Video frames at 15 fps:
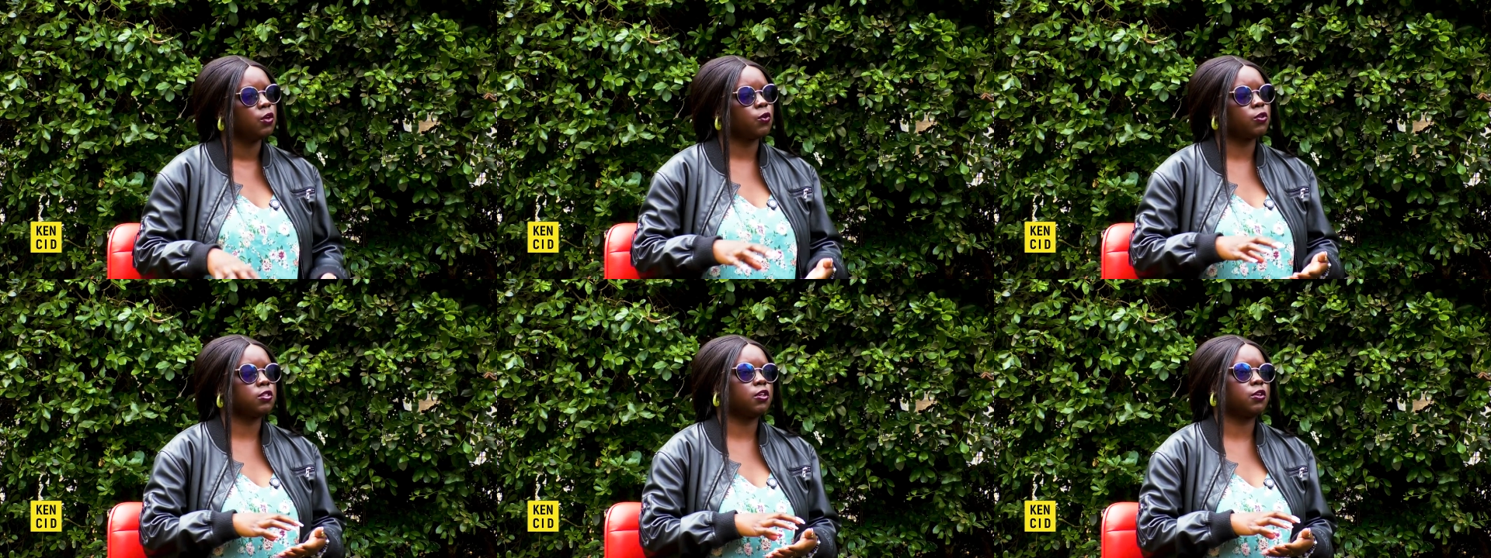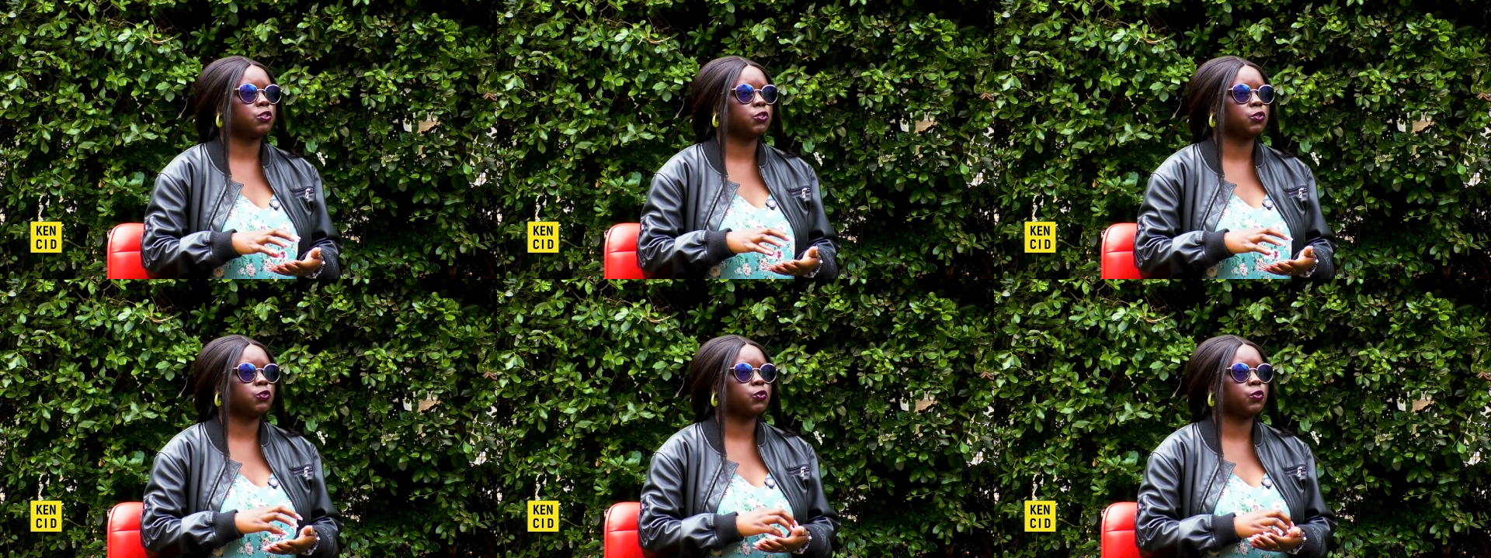
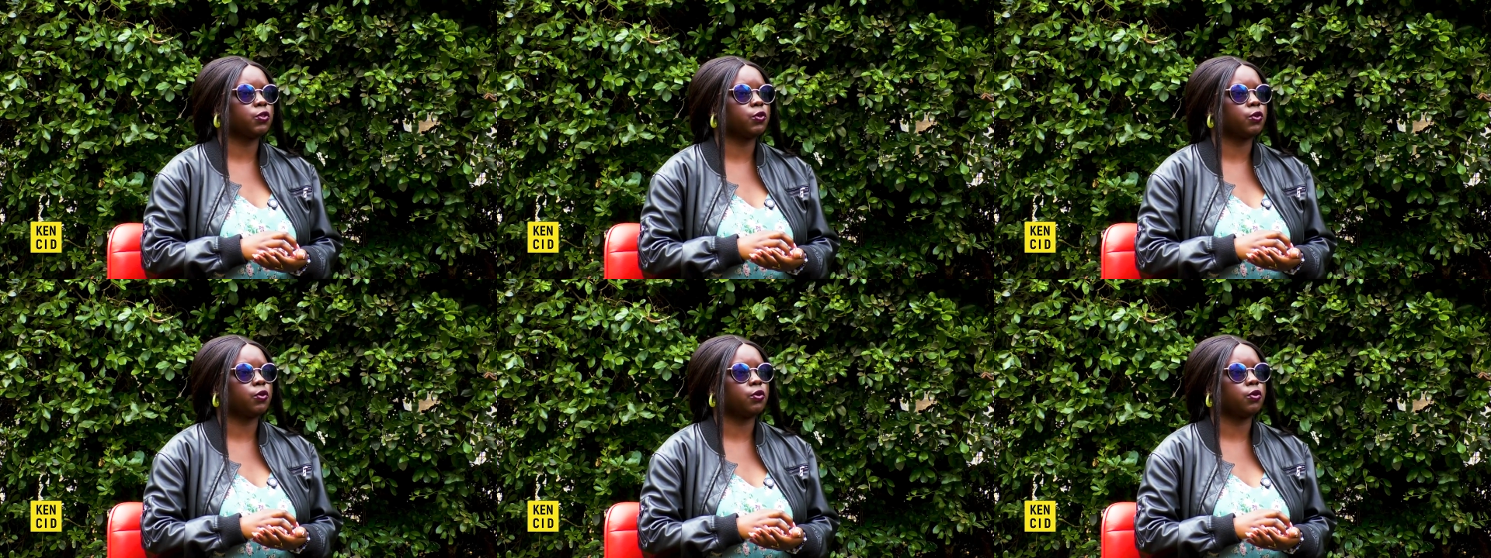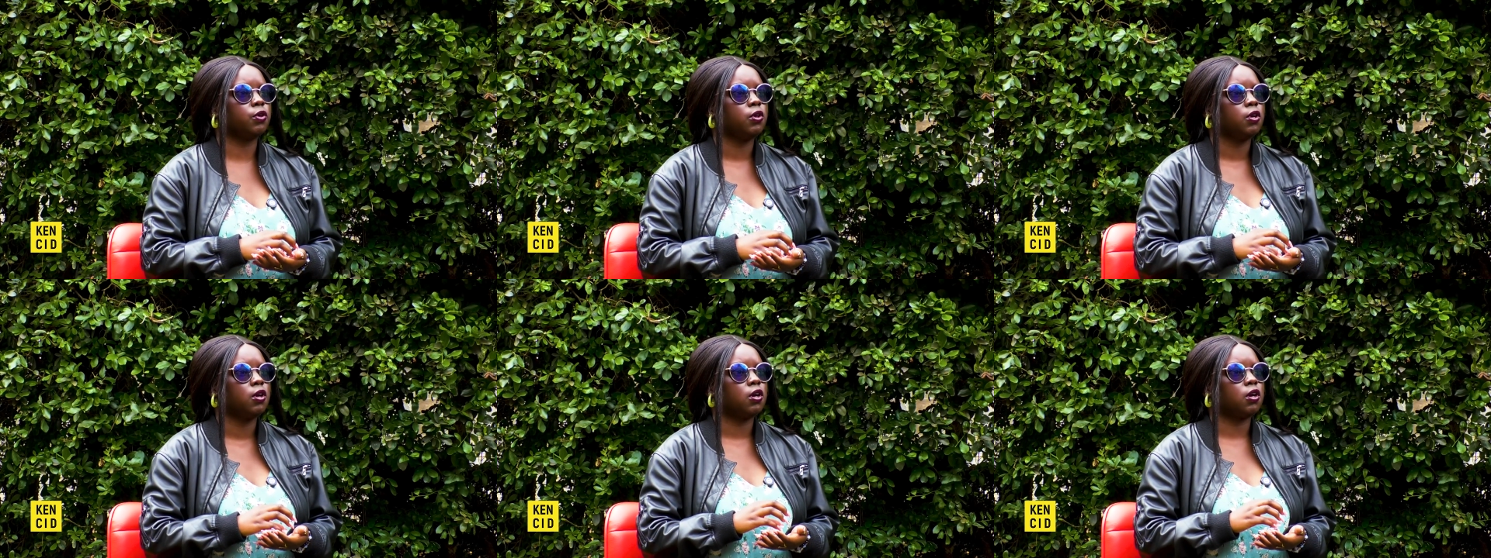Consideration to
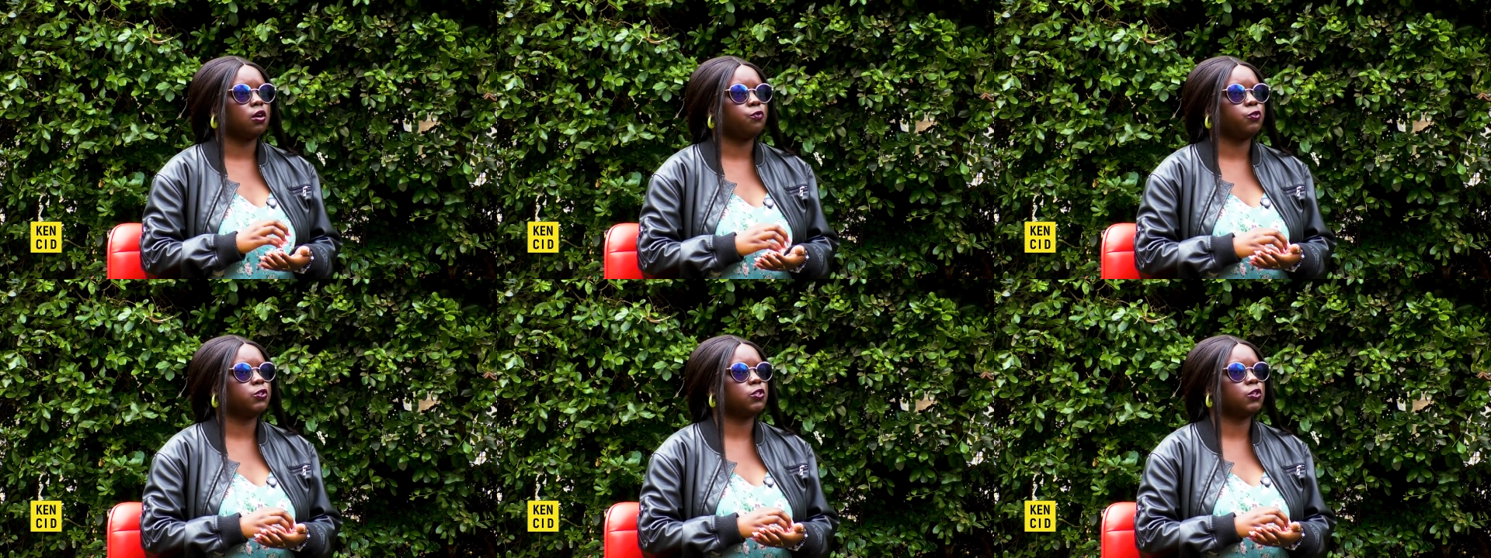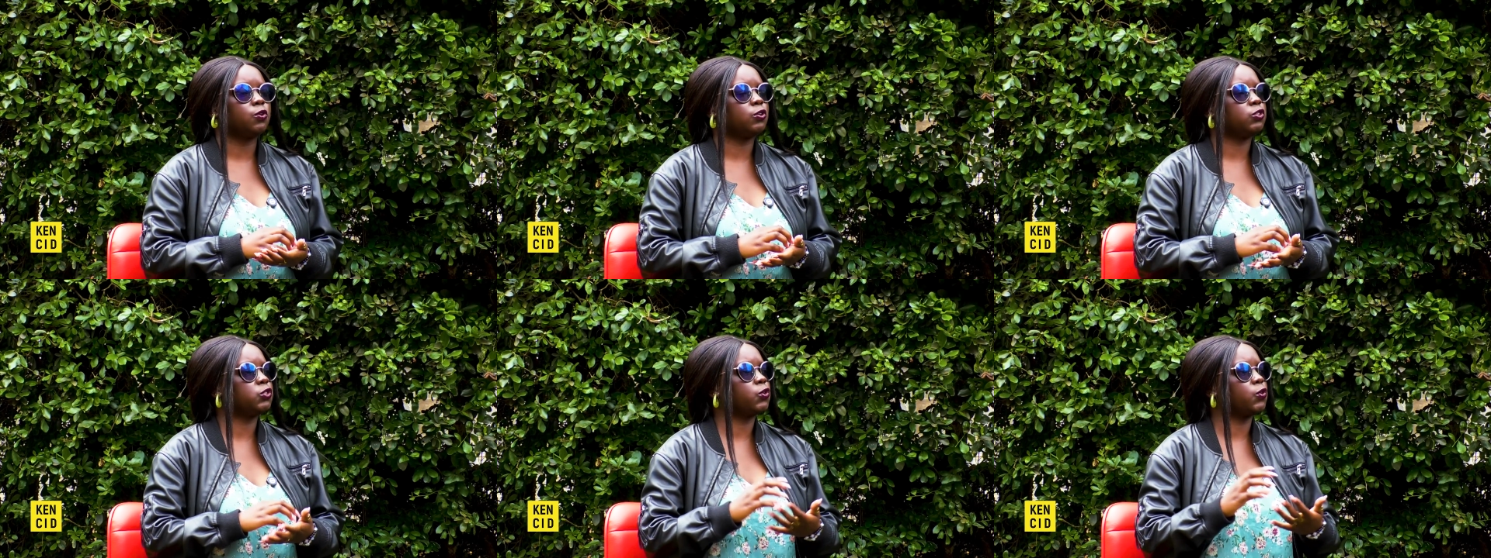the
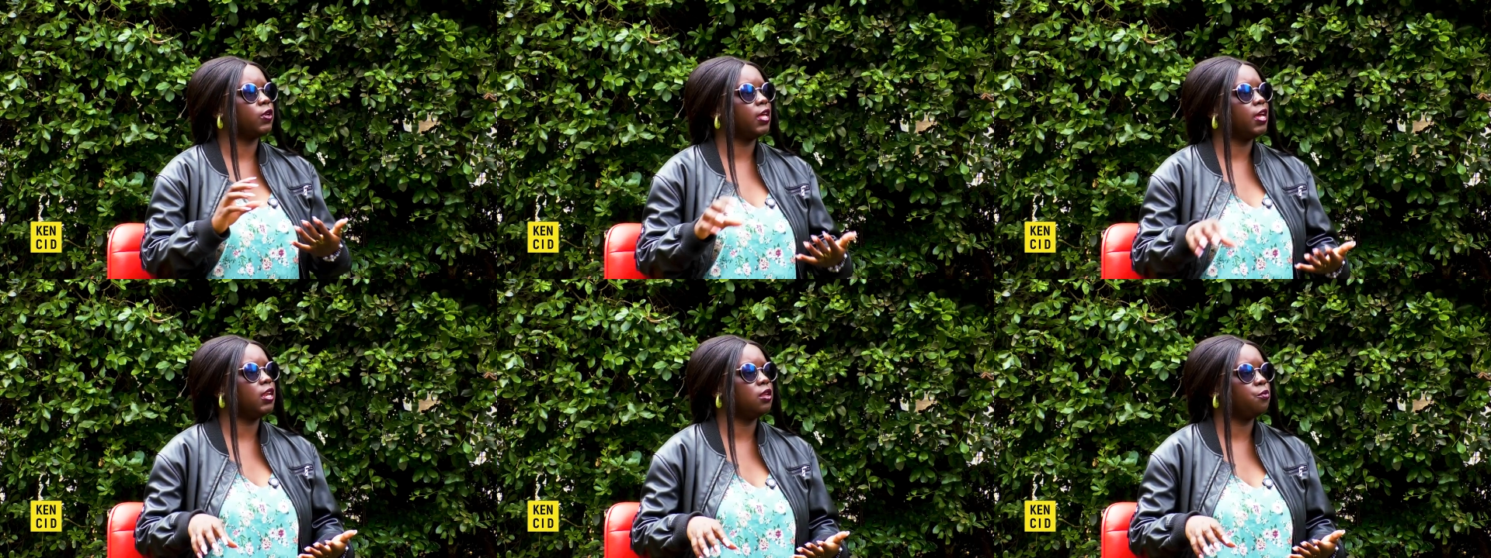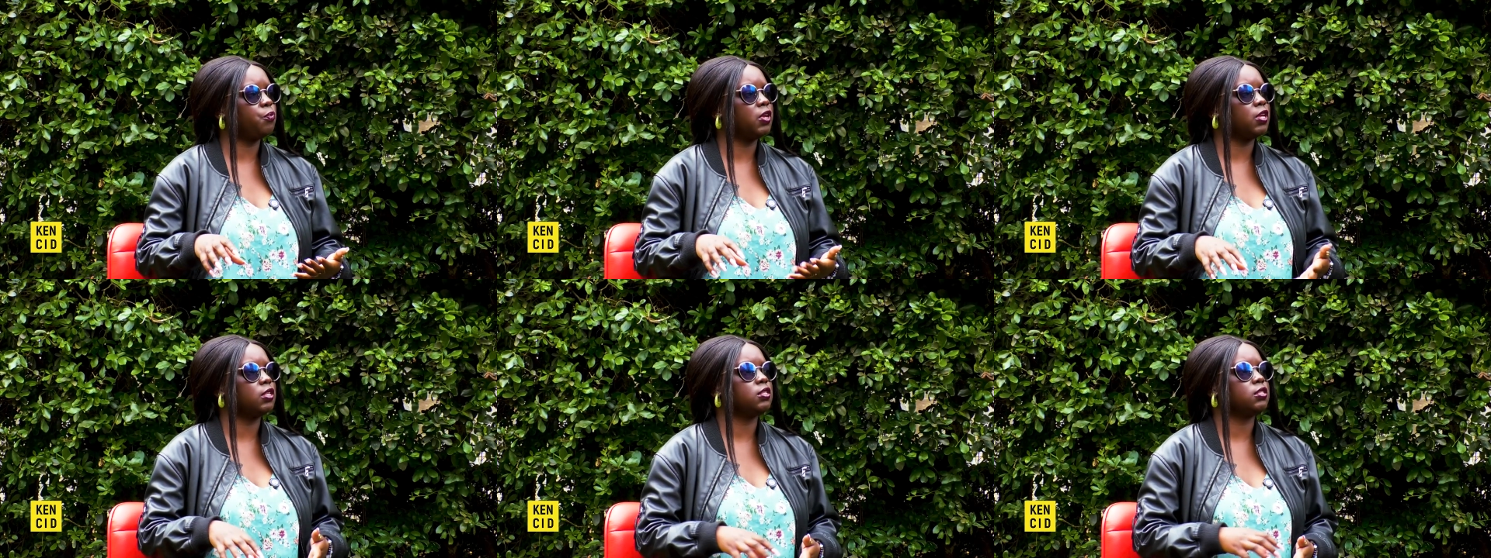physiological
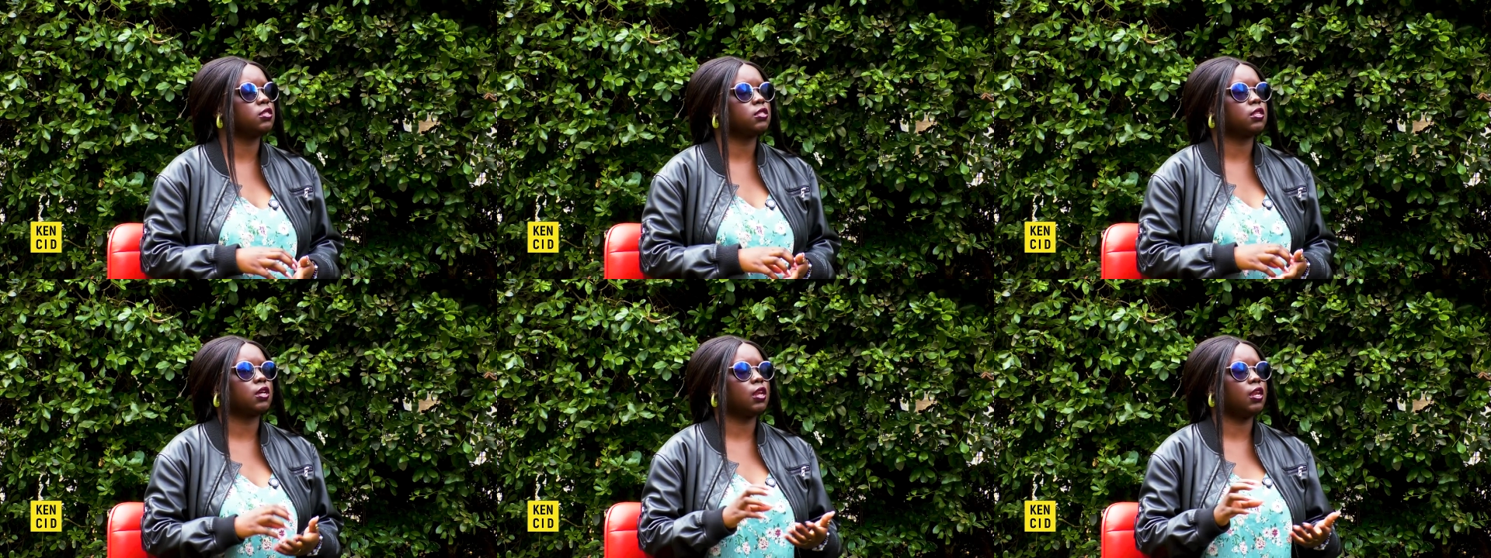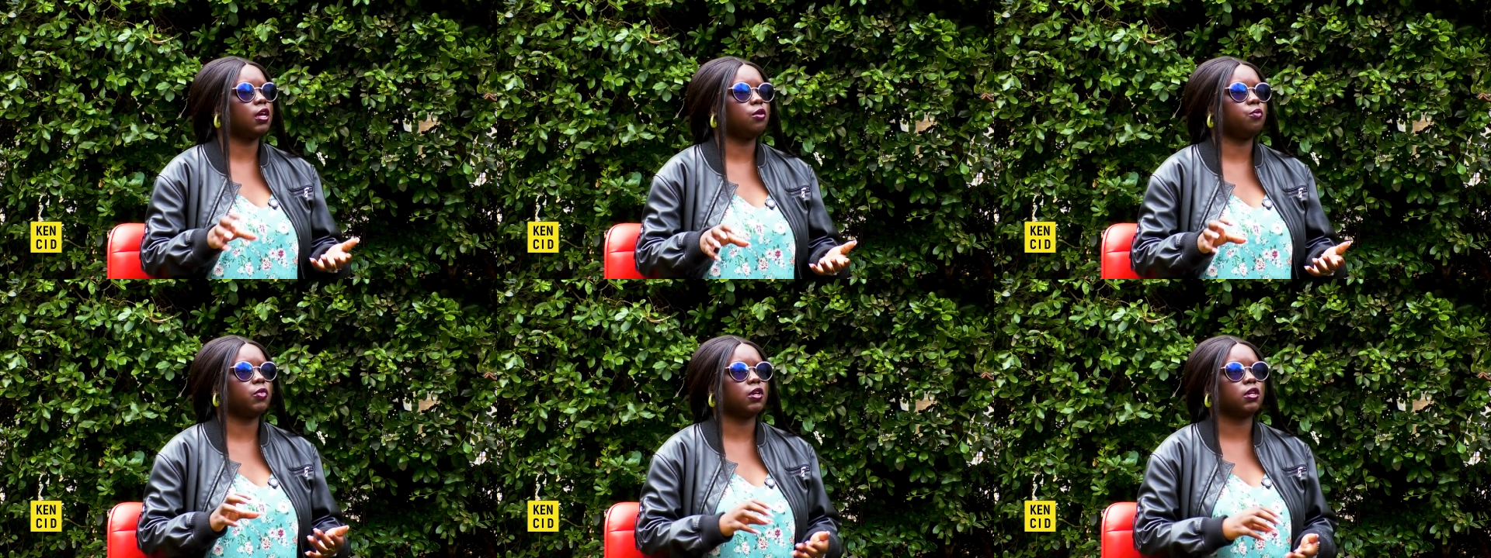elements, the
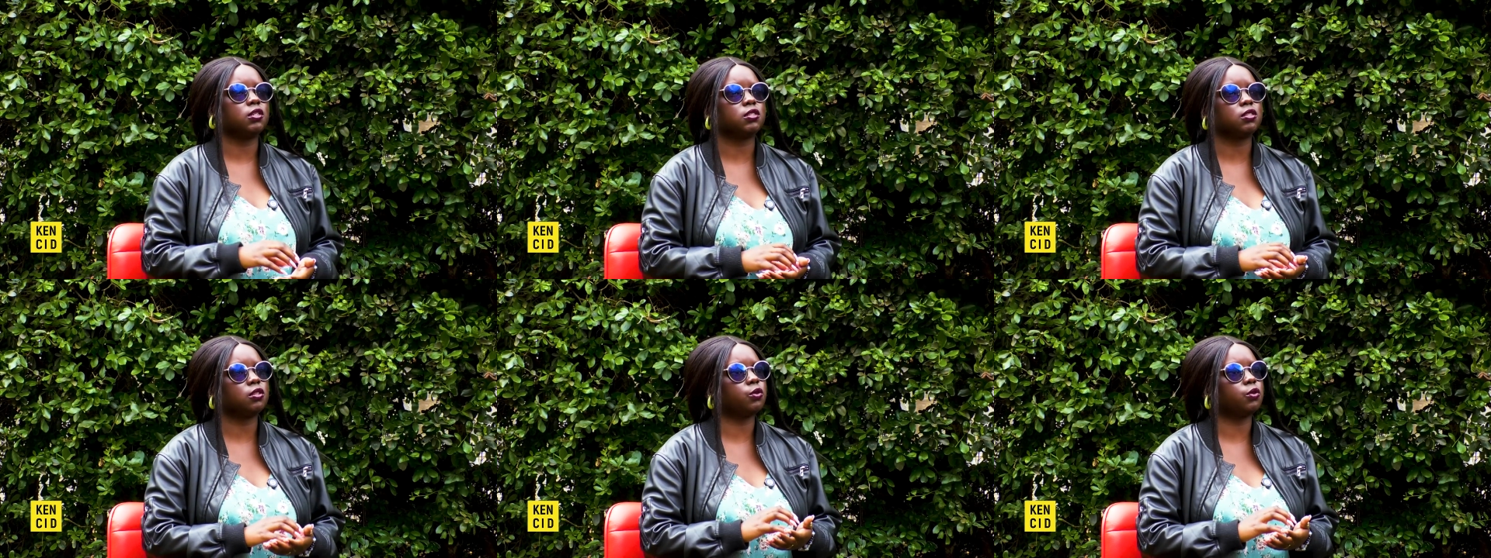climate,